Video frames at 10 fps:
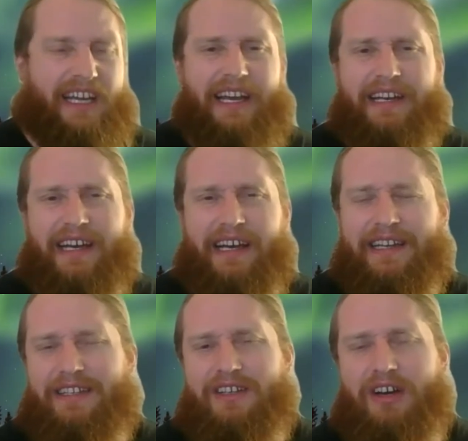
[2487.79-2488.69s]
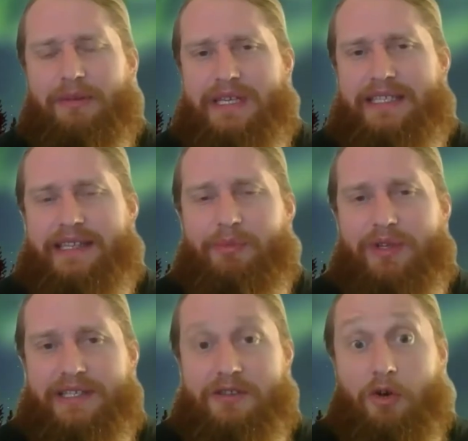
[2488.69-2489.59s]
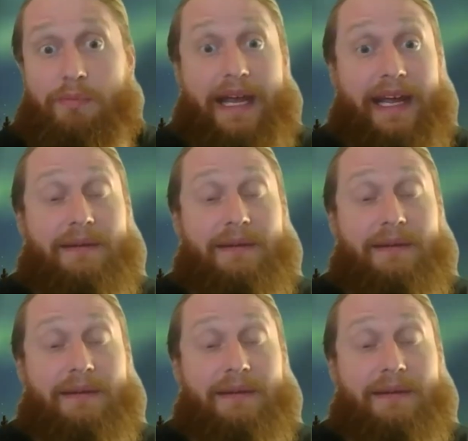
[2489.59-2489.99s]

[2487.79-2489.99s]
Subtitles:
And he meets up with this old man.